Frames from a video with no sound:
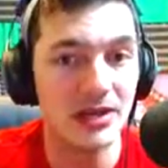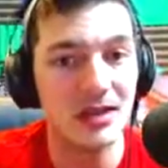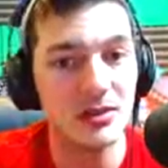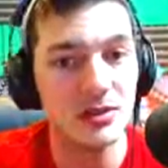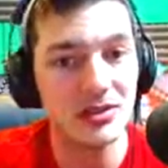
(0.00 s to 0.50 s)
And the
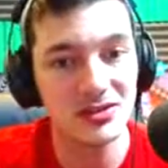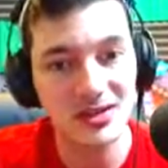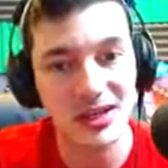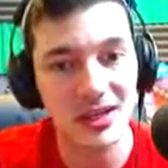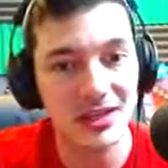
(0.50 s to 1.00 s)
other ones,
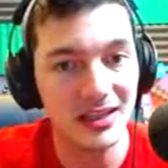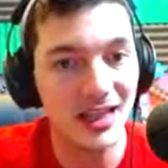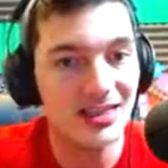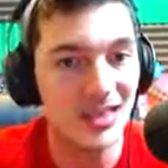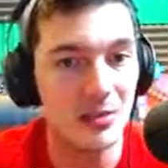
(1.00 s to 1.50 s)
they
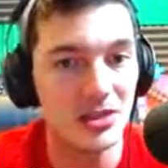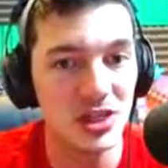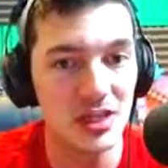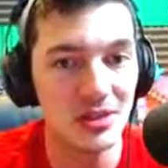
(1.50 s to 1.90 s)
got damage on them,